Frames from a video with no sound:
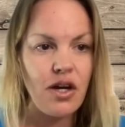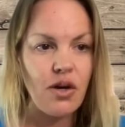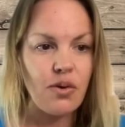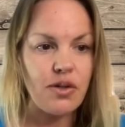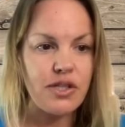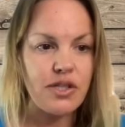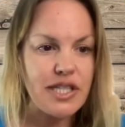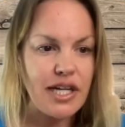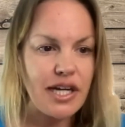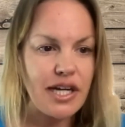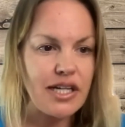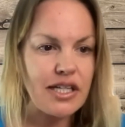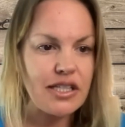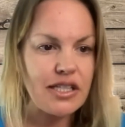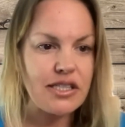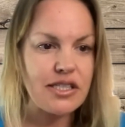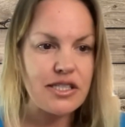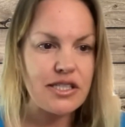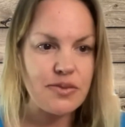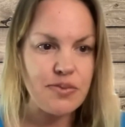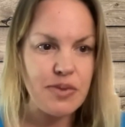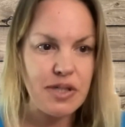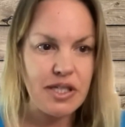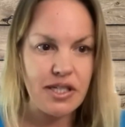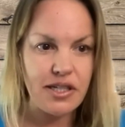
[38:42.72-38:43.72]
which kind of
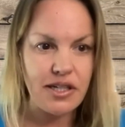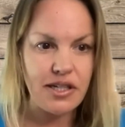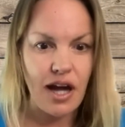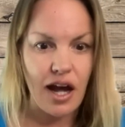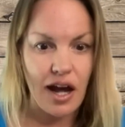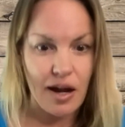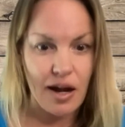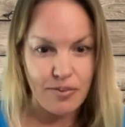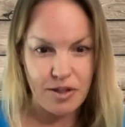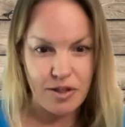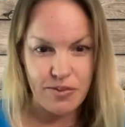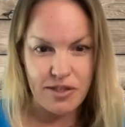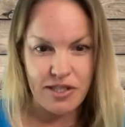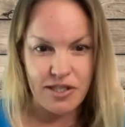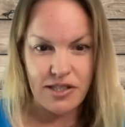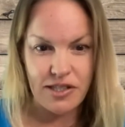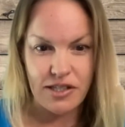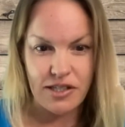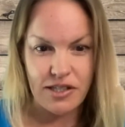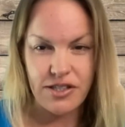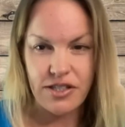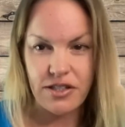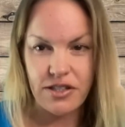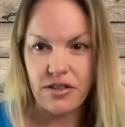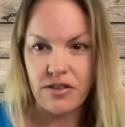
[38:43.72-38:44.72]
leads me into
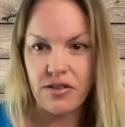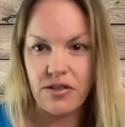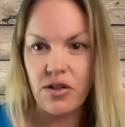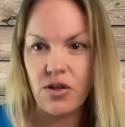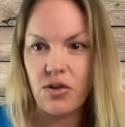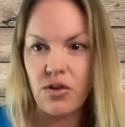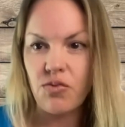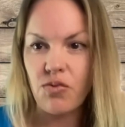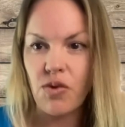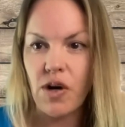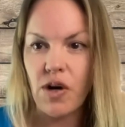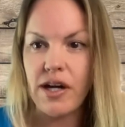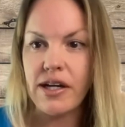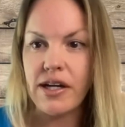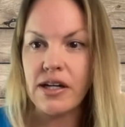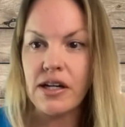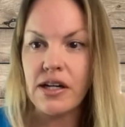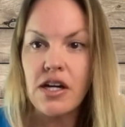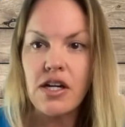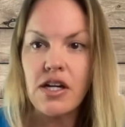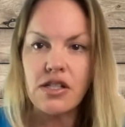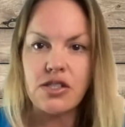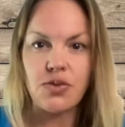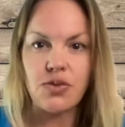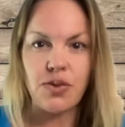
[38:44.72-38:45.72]
optimization, right?
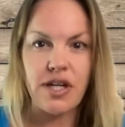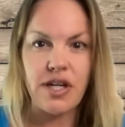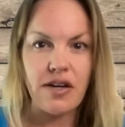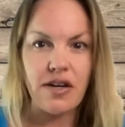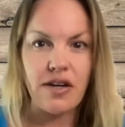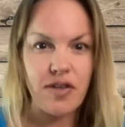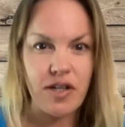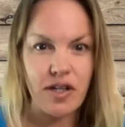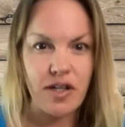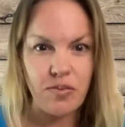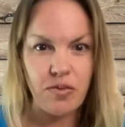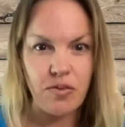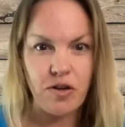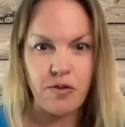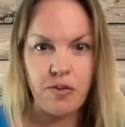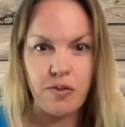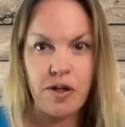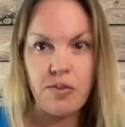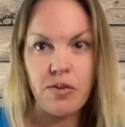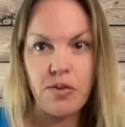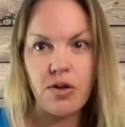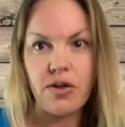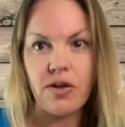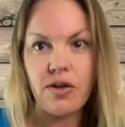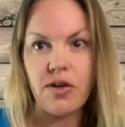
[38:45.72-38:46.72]
So we have a number of
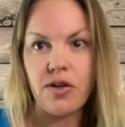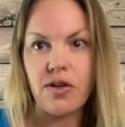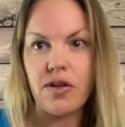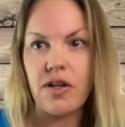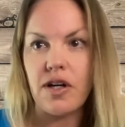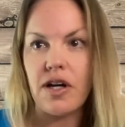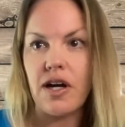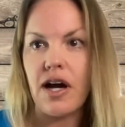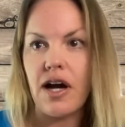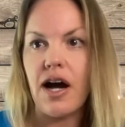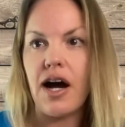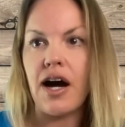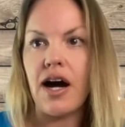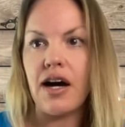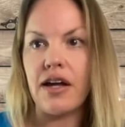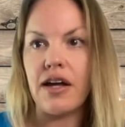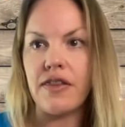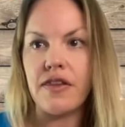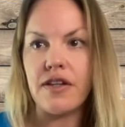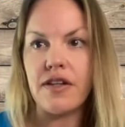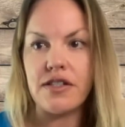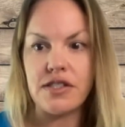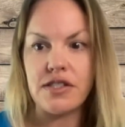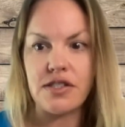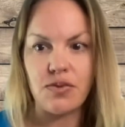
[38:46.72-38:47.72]
people
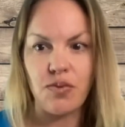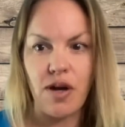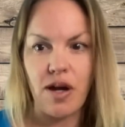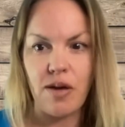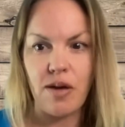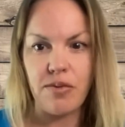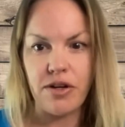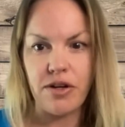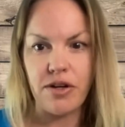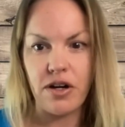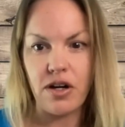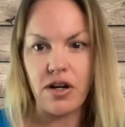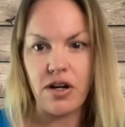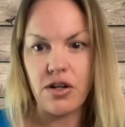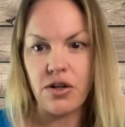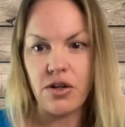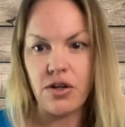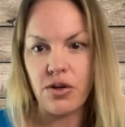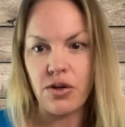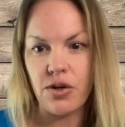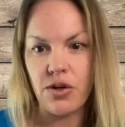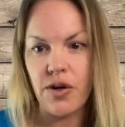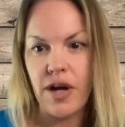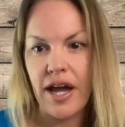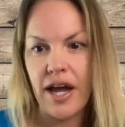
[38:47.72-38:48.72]
on this webinar
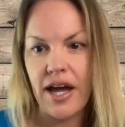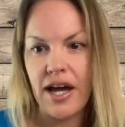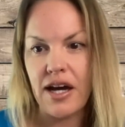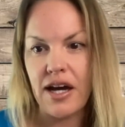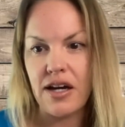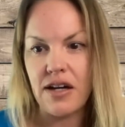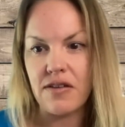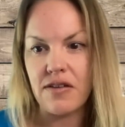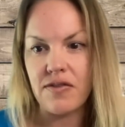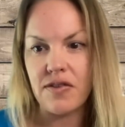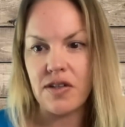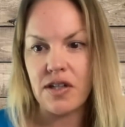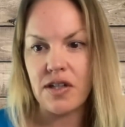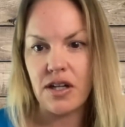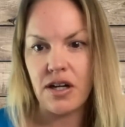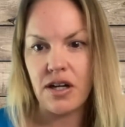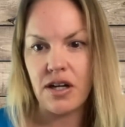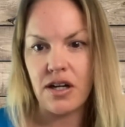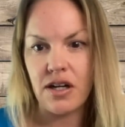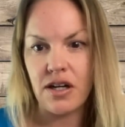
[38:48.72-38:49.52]
who have